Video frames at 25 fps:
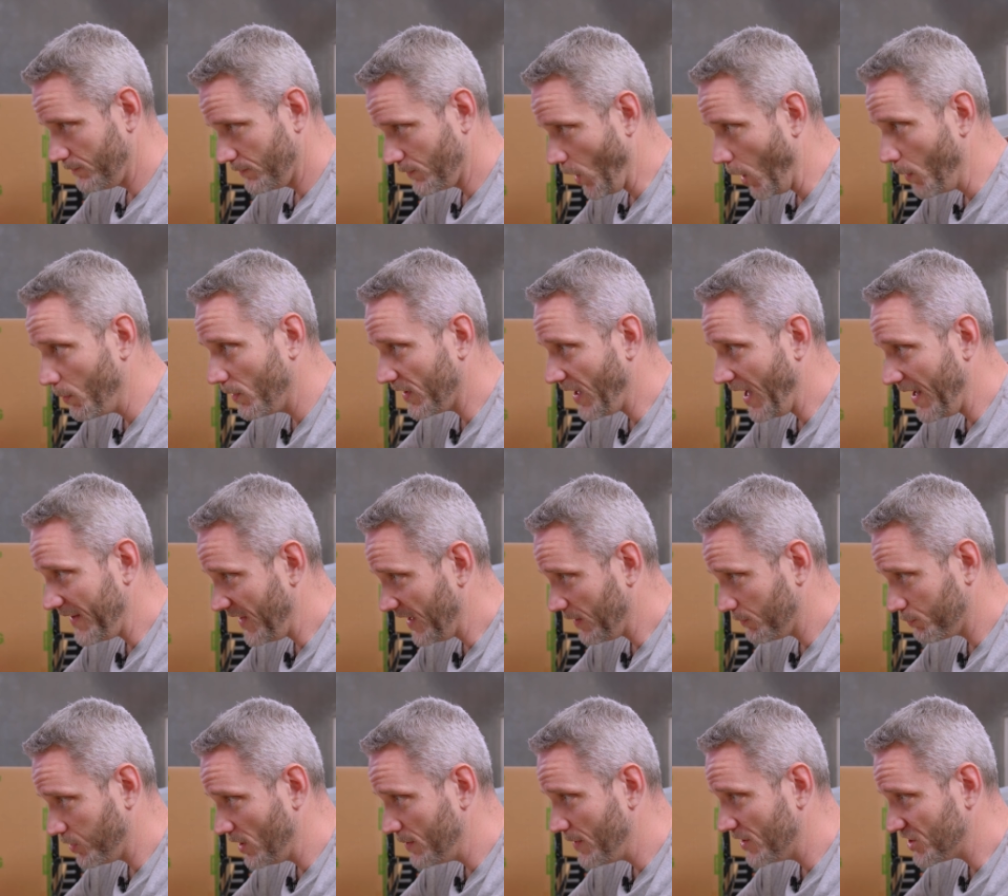Almost, I
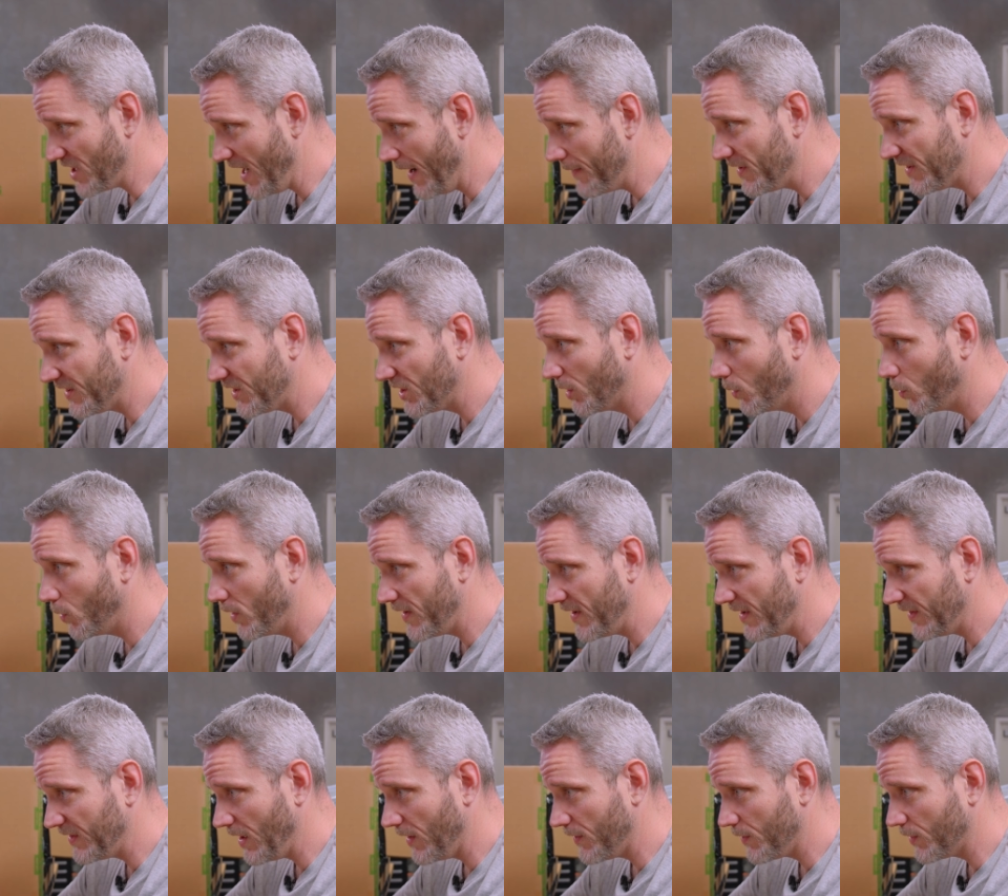think pretty much every single one of
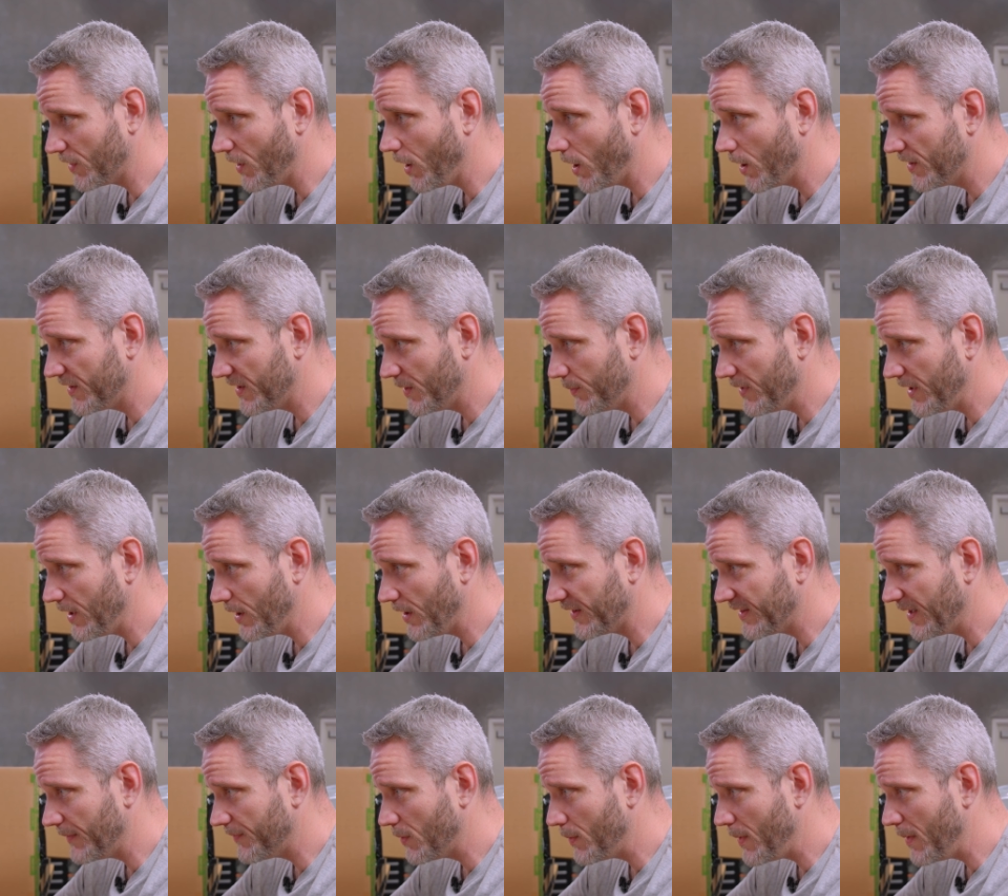these other cards up here,
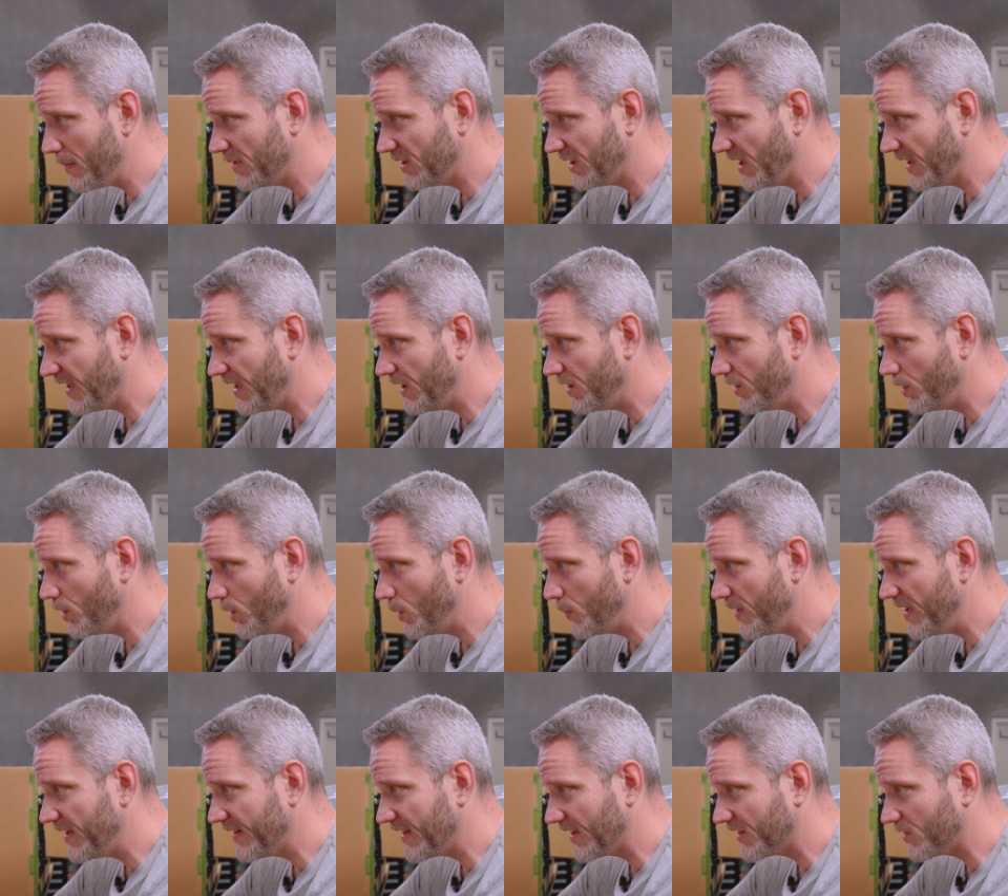except for maybe Lucky
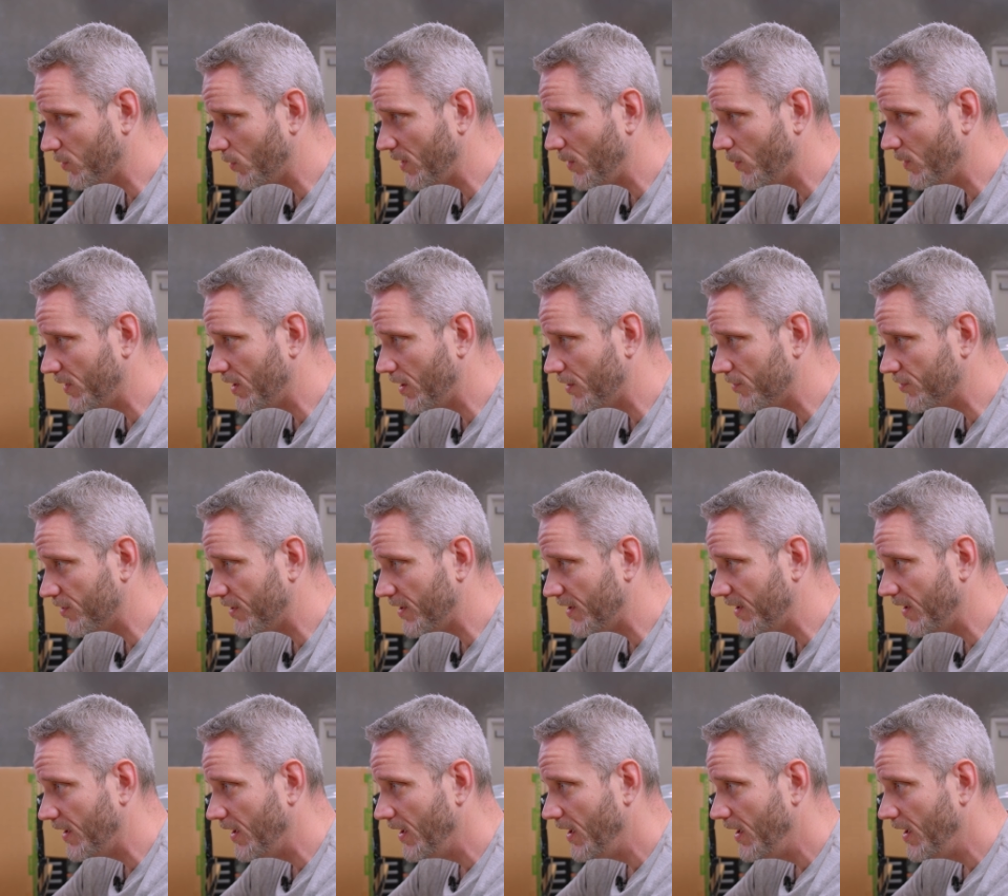Noob, he's at 2100.